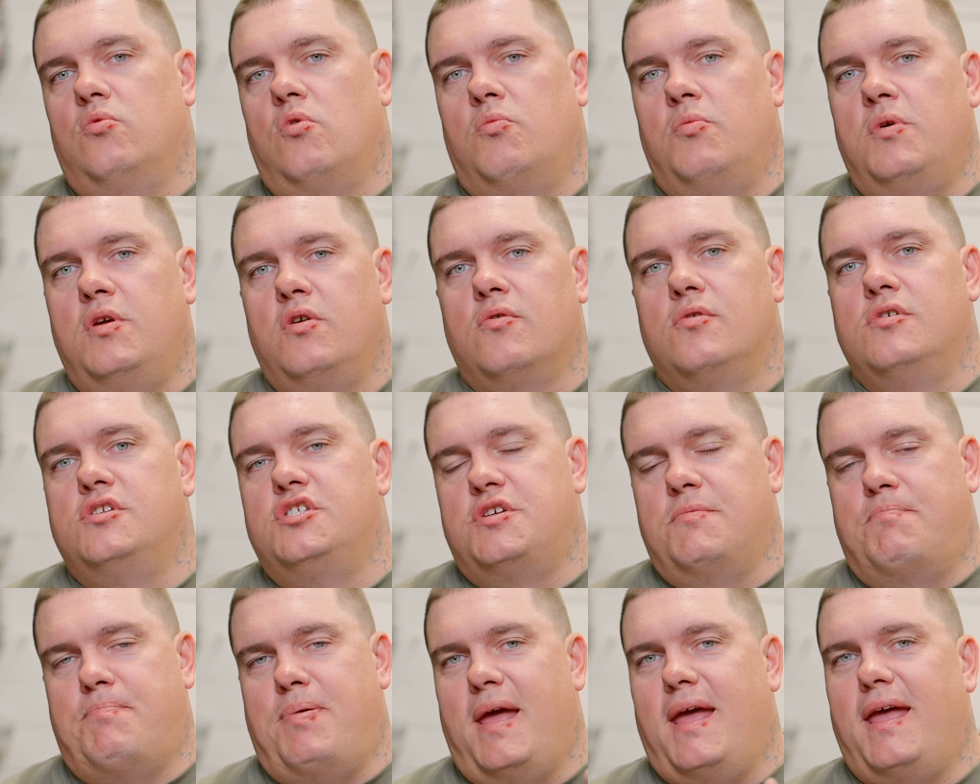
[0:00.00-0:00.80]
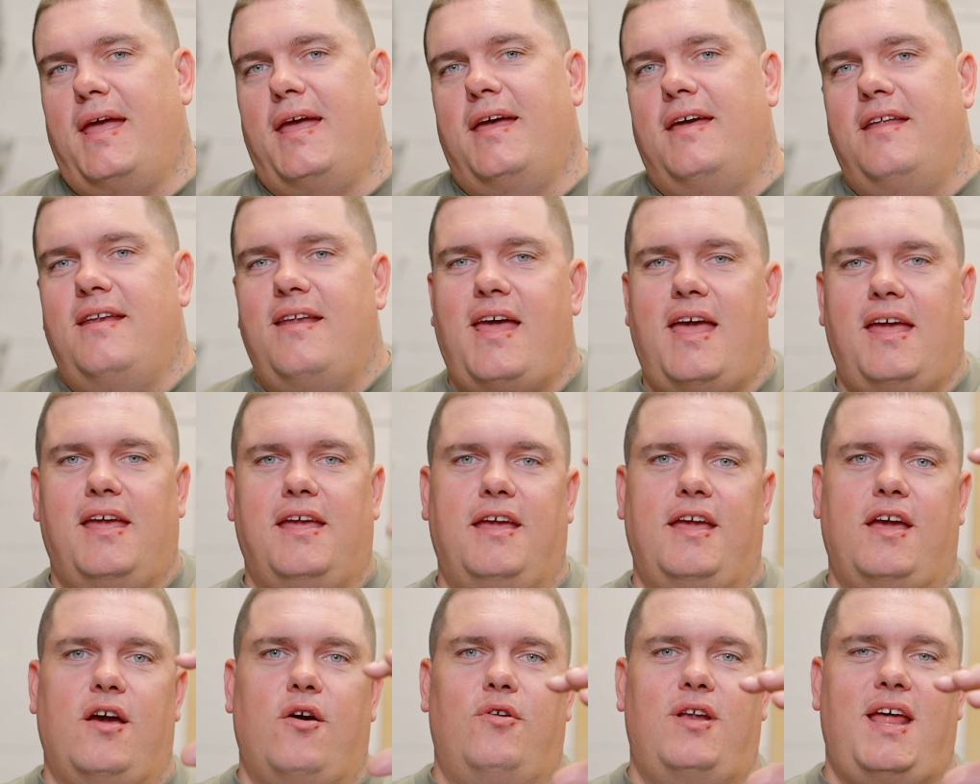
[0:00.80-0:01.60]
when we were in Japan
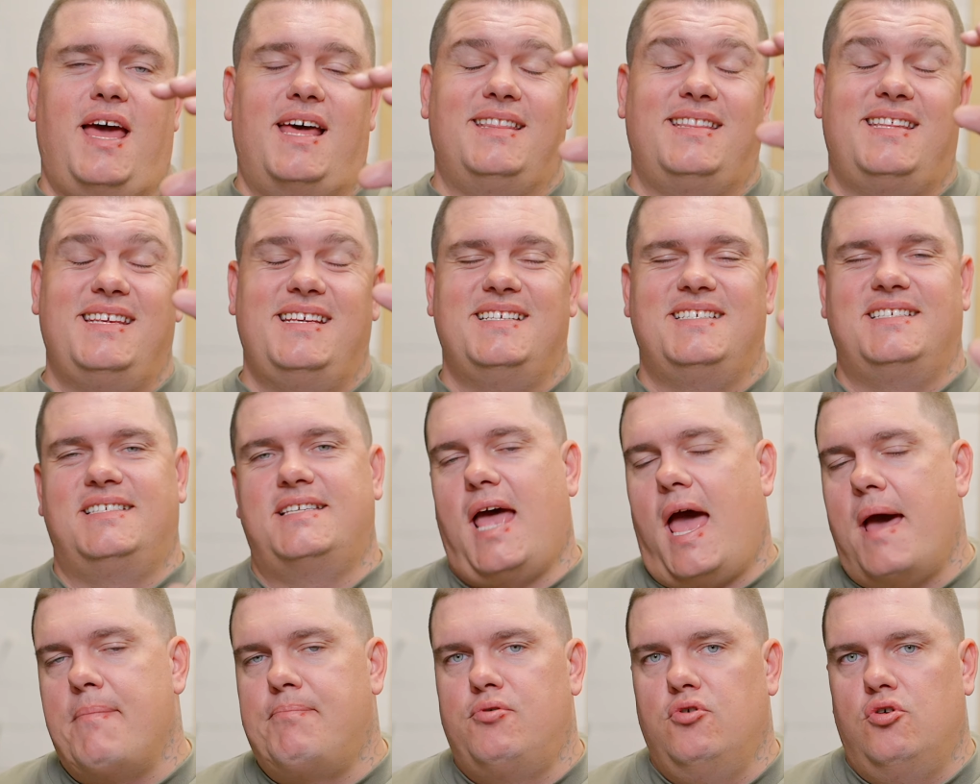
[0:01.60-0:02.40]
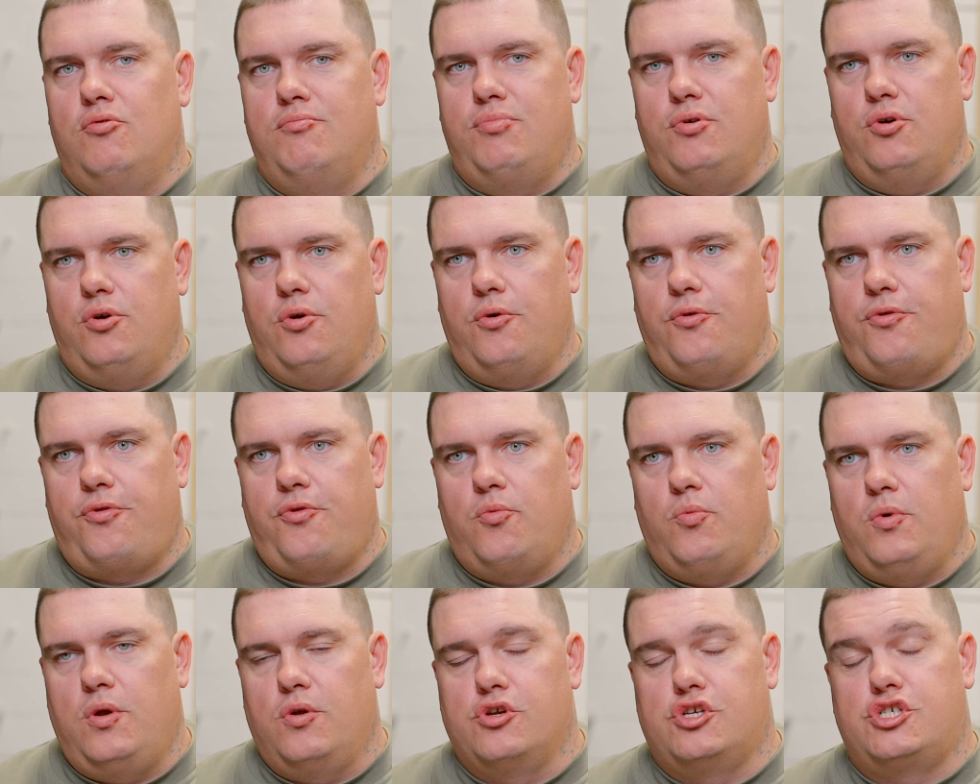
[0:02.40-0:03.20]
hanging out at the Zappu booth,
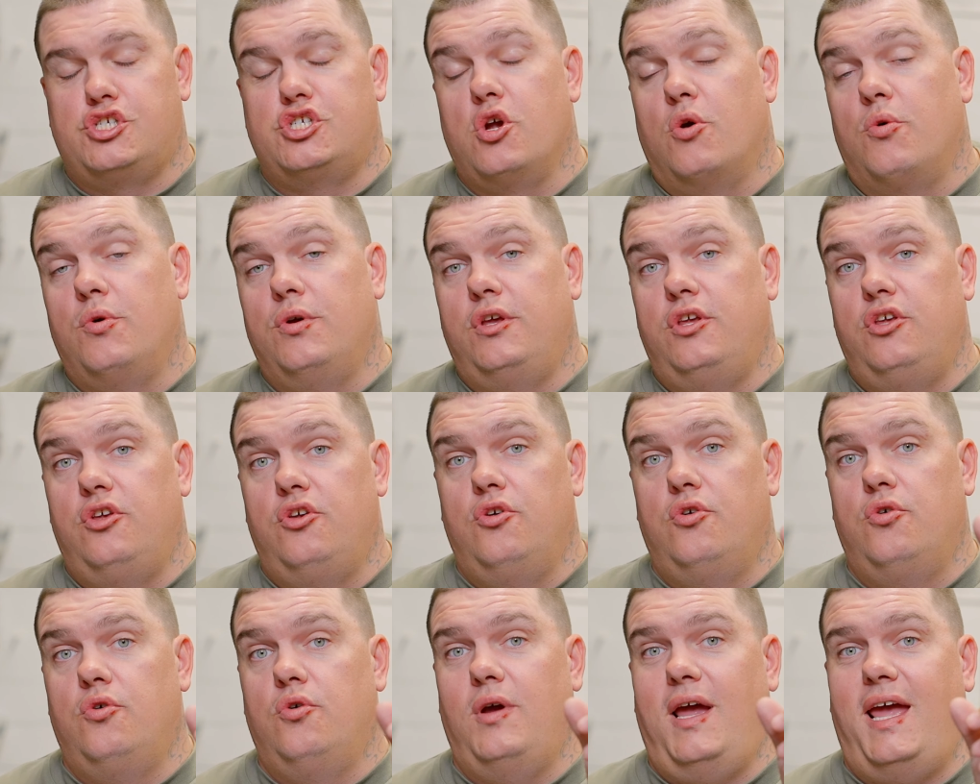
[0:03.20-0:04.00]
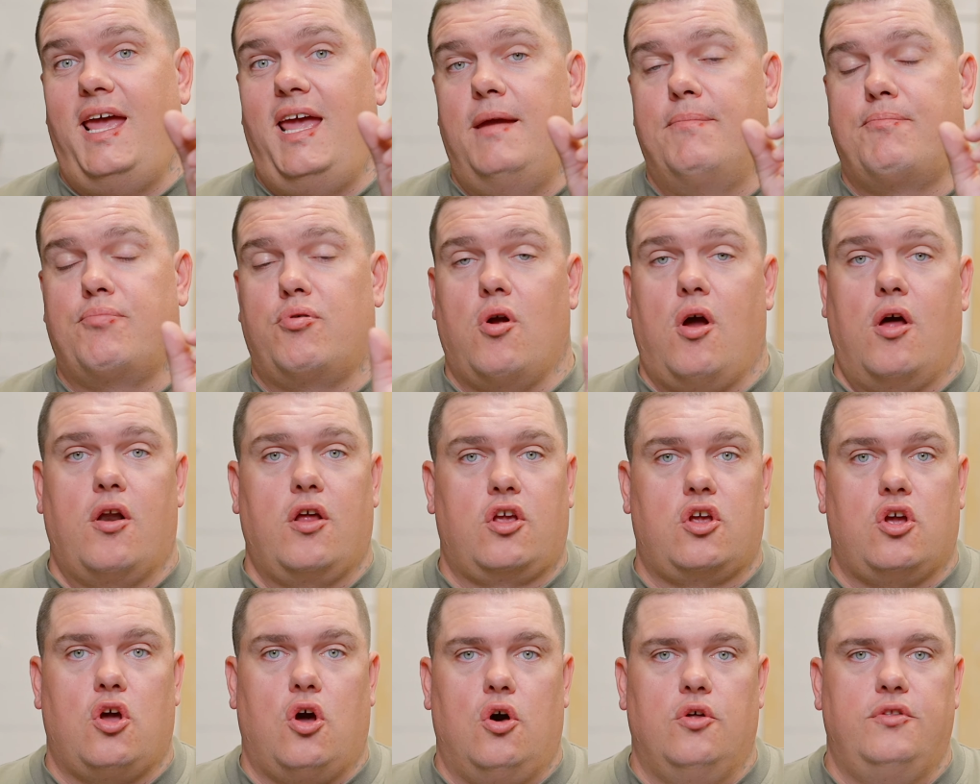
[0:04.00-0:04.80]
we were showing you a
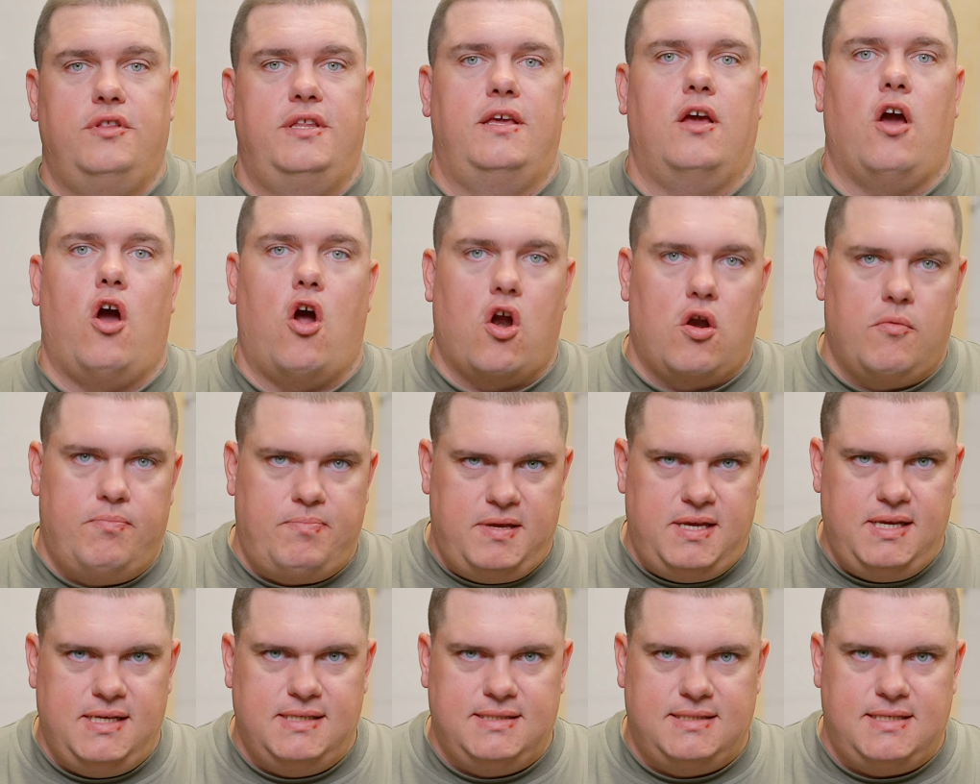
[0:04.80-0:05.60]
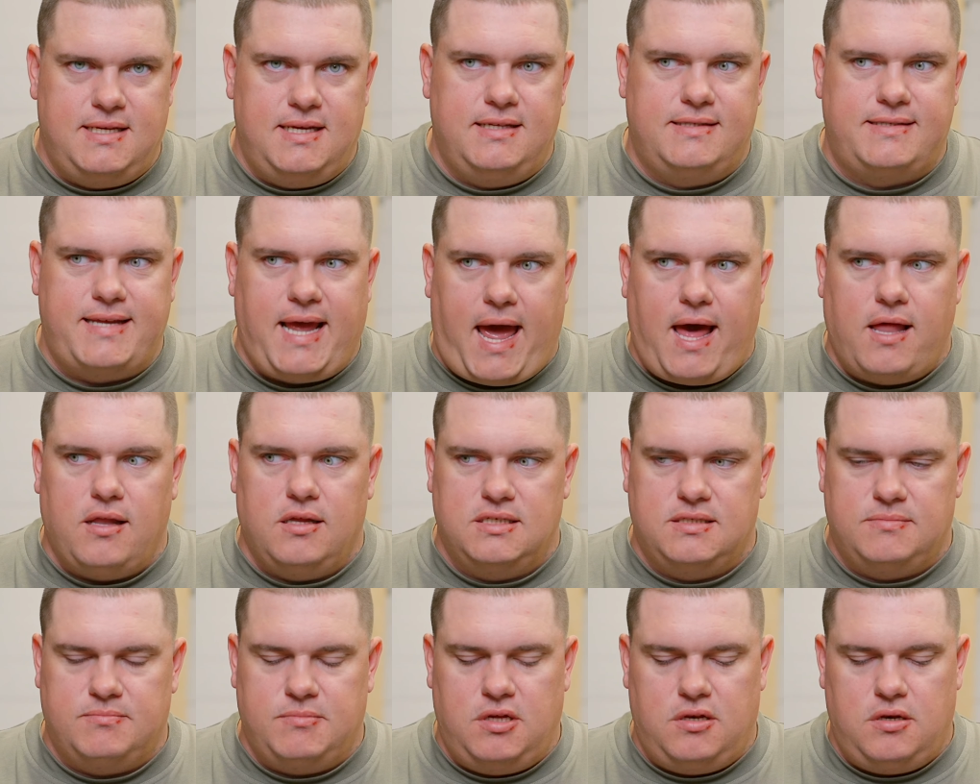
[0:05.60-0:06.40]
product called the RPZ
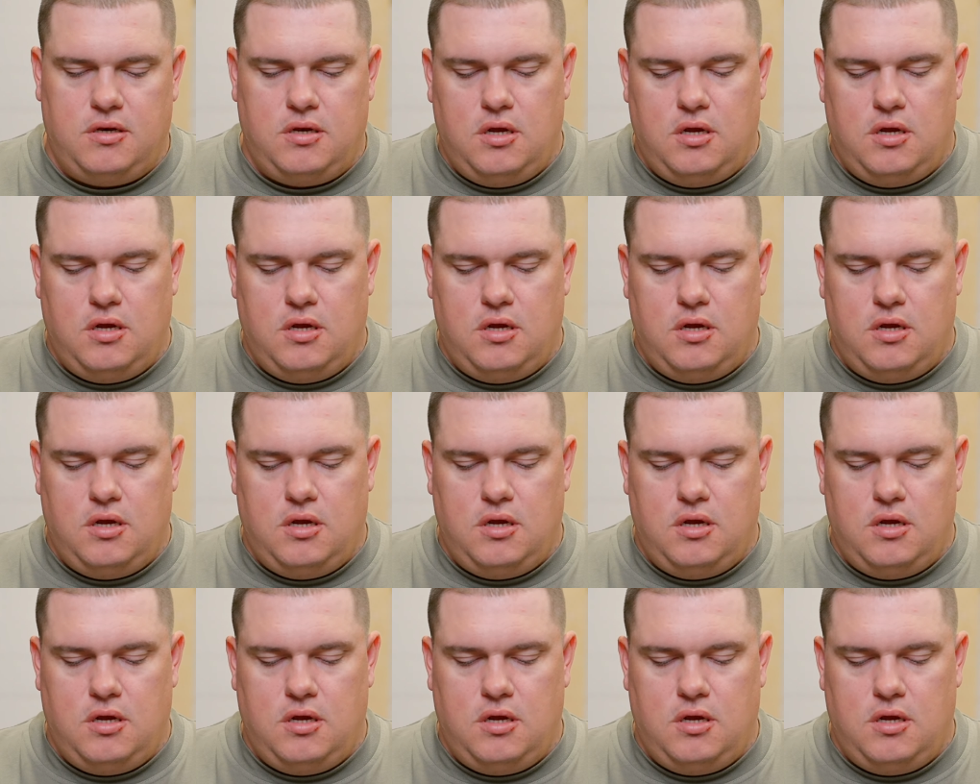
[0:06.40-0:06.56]
Talisman.